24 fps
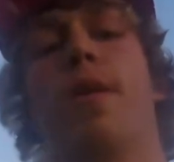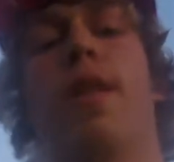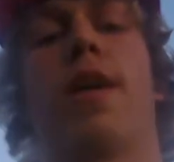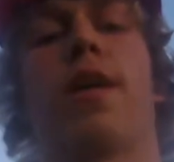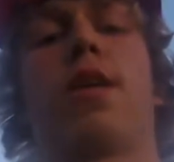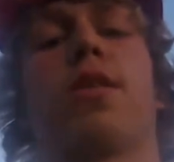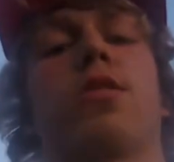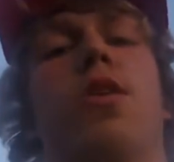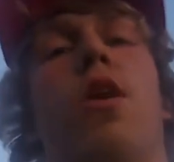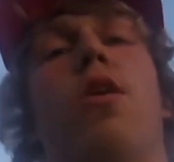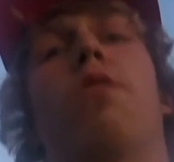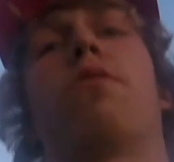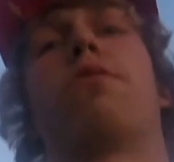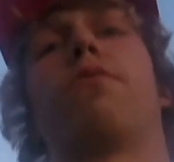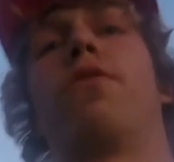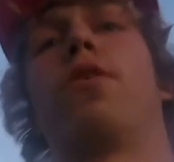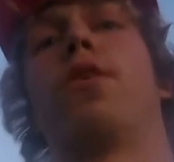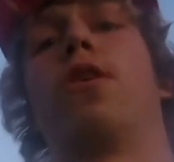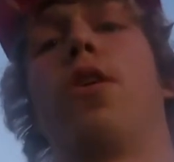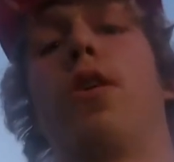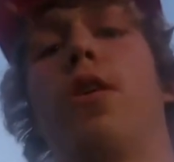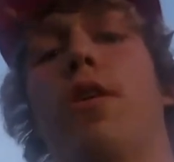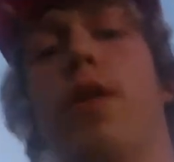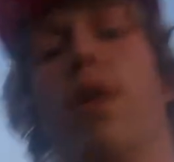That's all
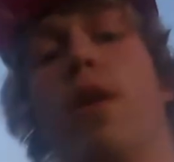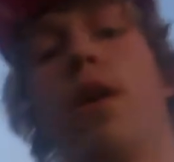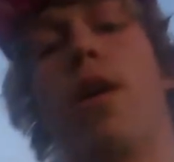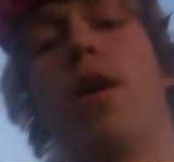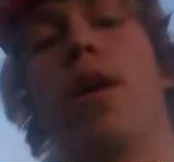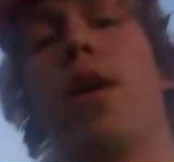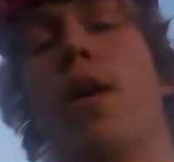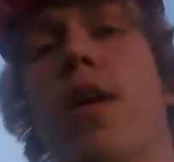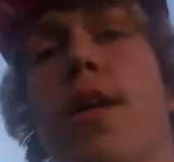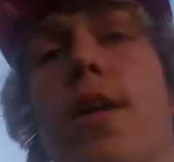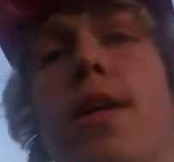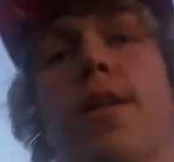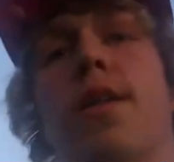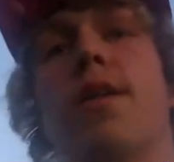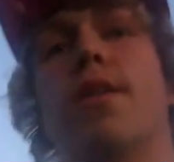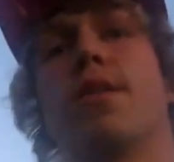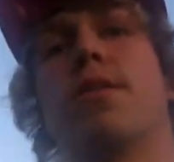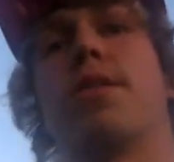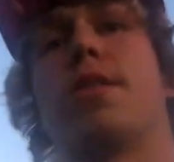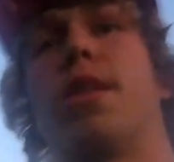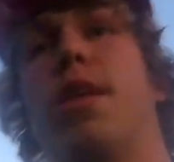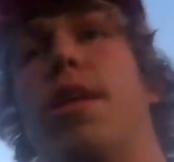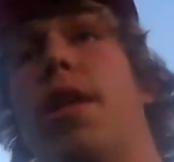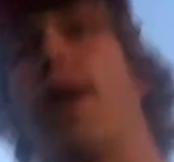for
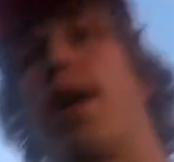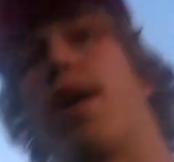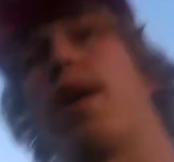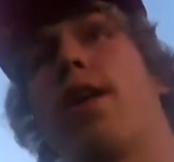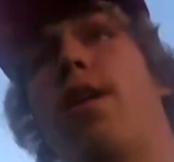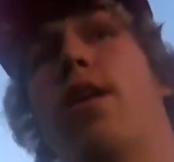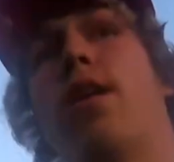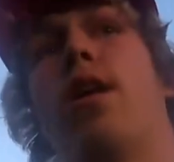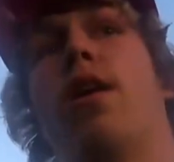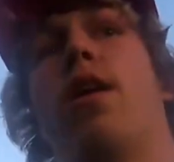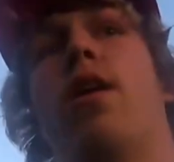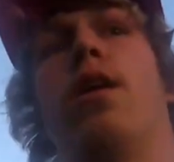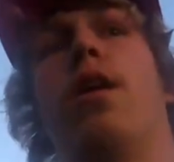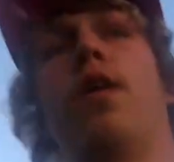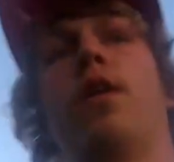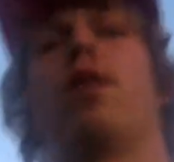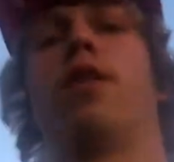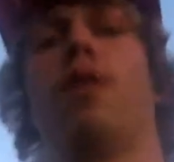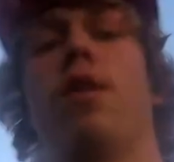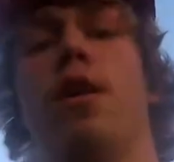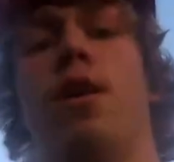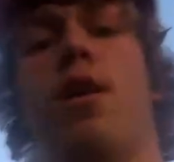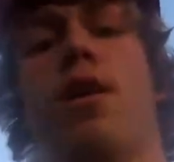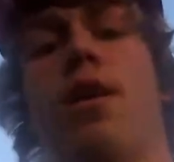today.
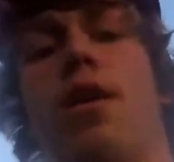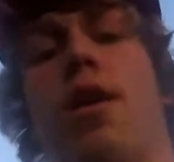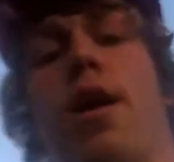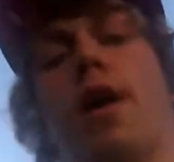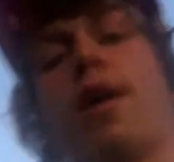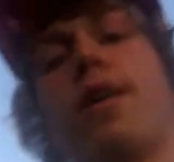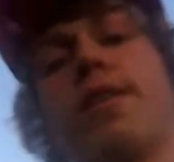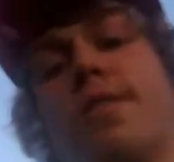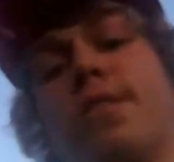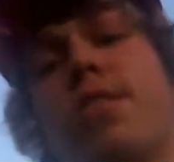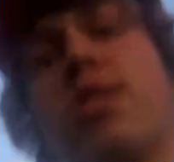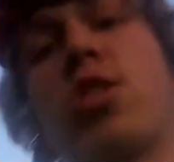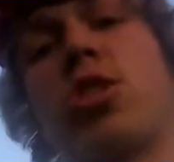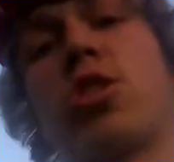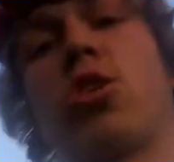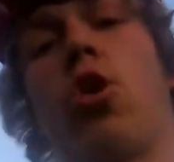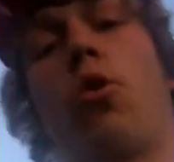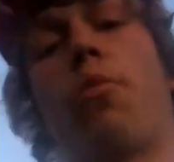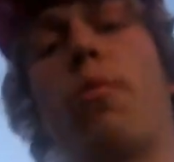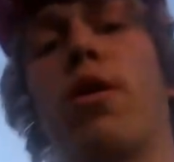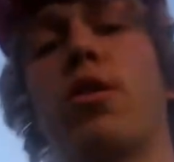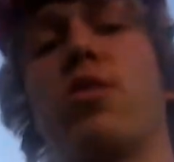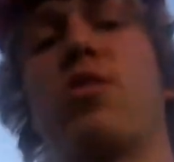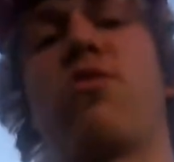I had
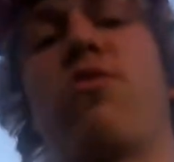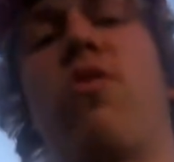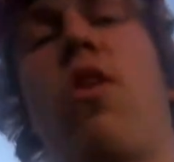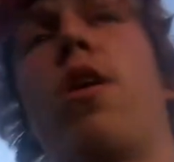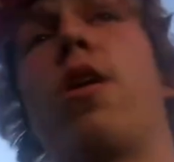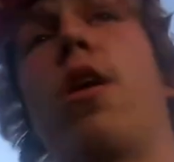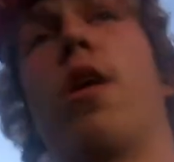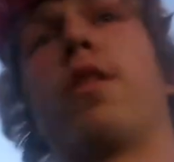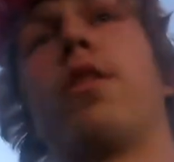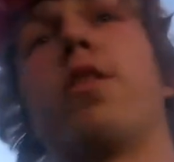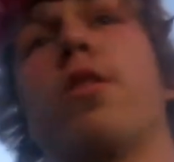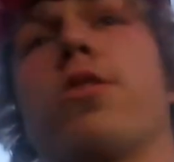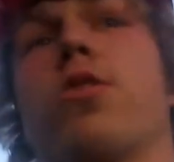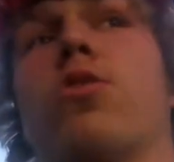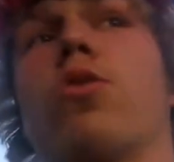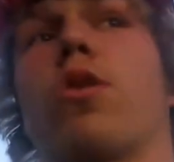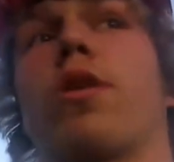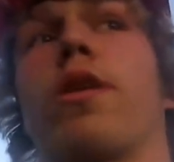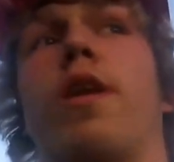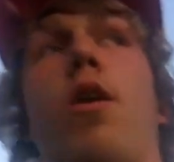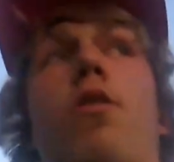so much fun on this Door